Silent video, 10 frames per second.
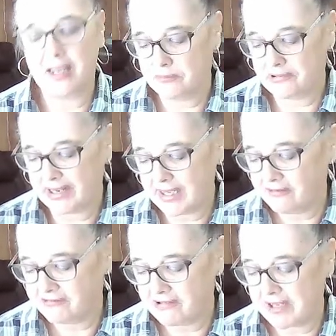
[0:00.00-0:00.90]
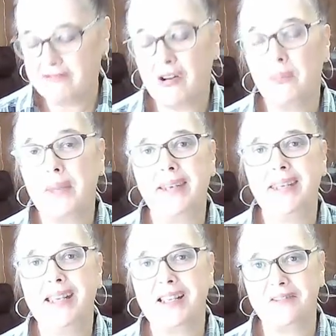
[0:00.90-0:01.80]
and breaking free from that
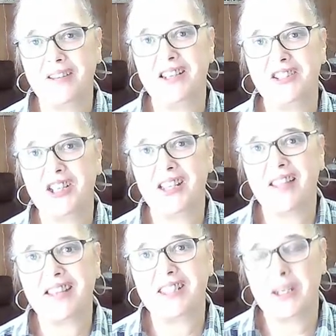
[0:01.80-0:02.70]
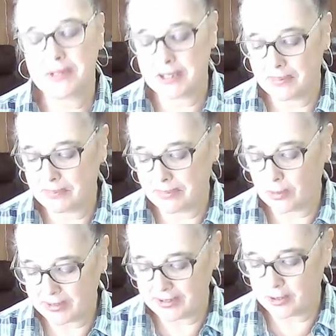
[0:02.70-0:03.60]
negative energy that seems to be
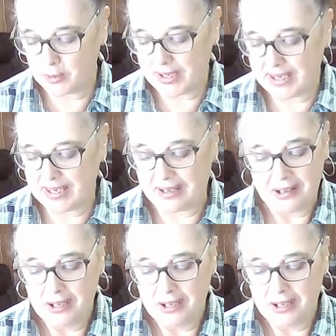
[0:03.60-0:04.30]
blocking you here.